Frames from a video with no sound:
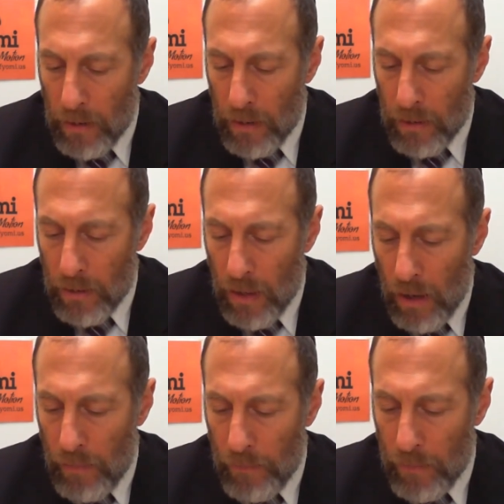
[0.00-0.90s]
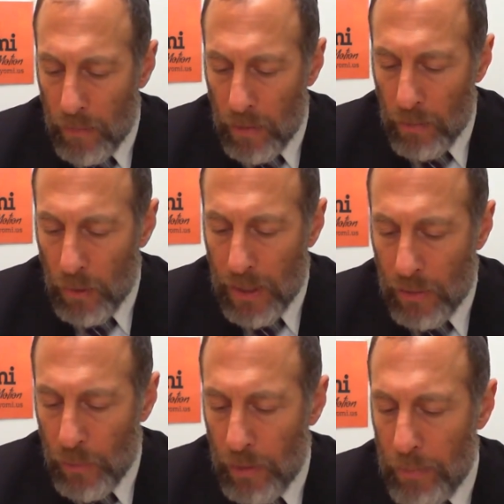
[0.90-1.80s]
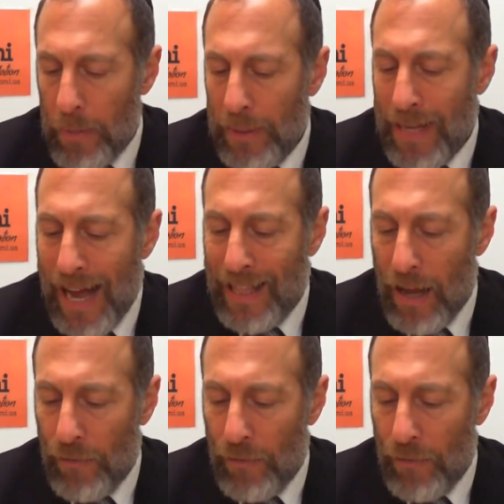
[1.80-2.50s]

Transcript: So one says we can maybe diagnose